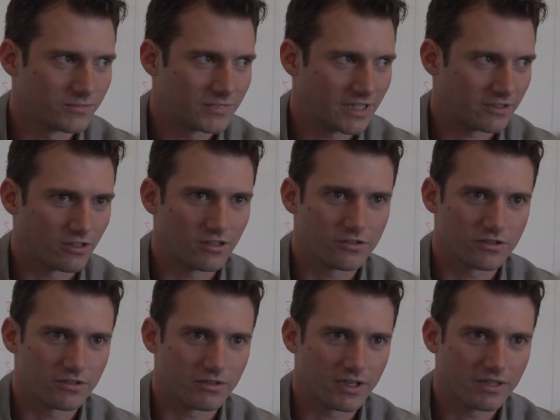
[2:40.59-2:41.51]

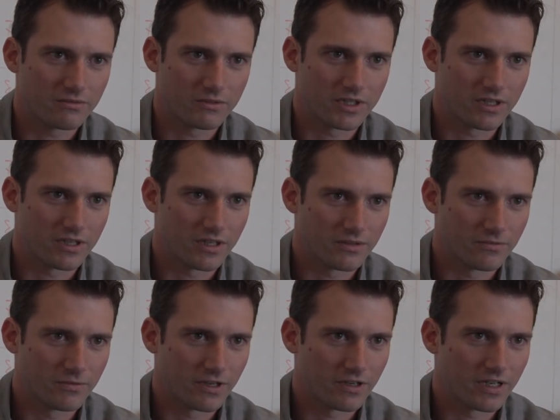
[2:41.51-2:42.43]
technology, right? We're
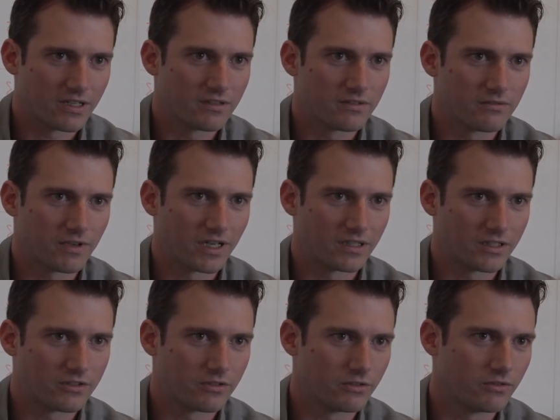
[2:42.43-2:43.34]
a very
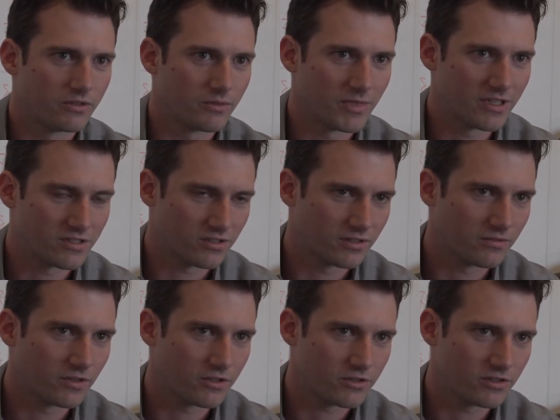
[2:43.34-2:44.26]
finely tuned,
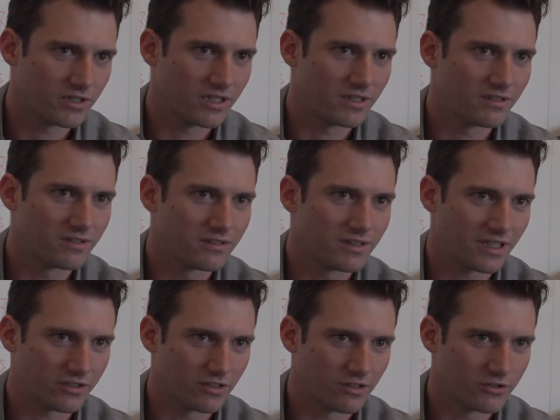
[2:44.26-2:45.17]
amazingly functioning
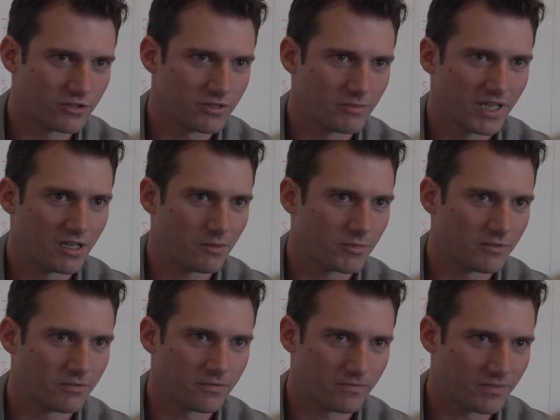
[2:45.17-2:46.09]
technology made up
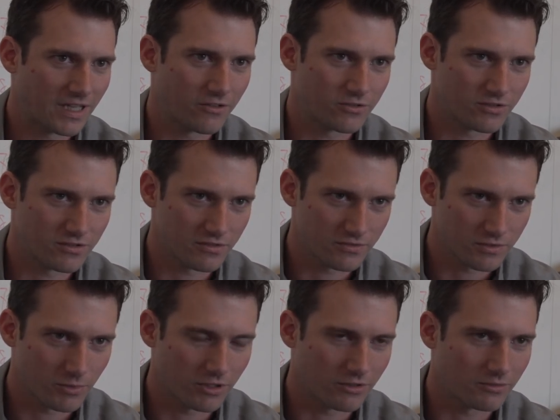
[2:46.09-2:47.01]
of thousands of
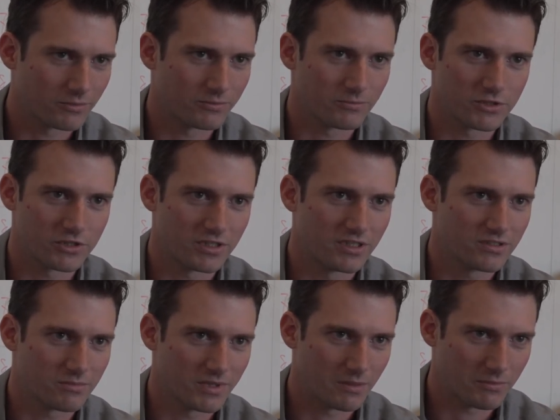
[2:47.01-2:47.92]
smaller
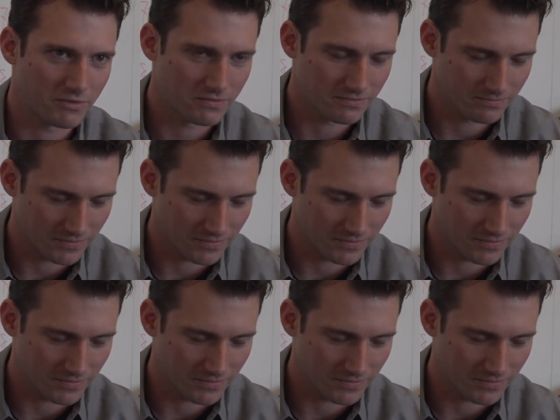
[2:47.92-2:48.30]
machines, made up of